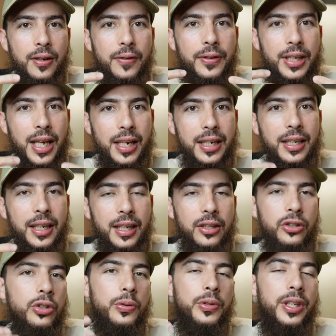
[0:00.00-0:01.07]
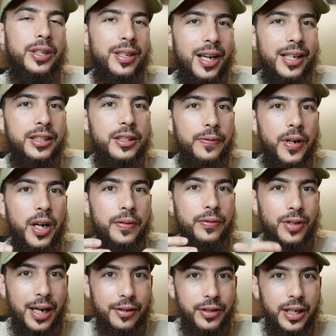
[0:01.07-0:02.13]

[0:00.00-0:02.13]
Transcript: of getting into the 9-to-5 rat